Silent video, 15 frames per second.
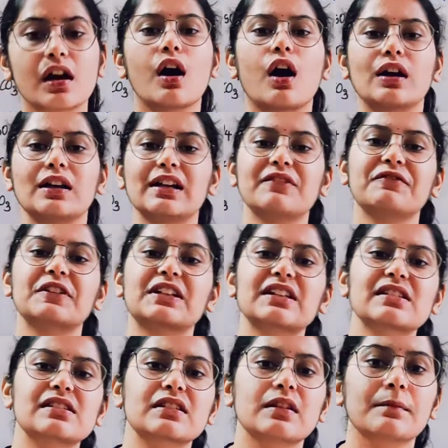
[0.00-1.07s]
or if it
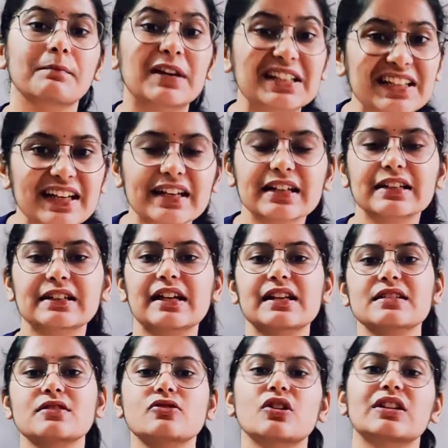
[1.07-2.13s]
is bitter in
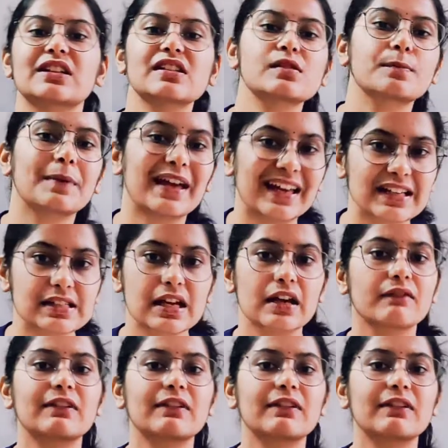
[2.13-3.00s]
taste, so it is base.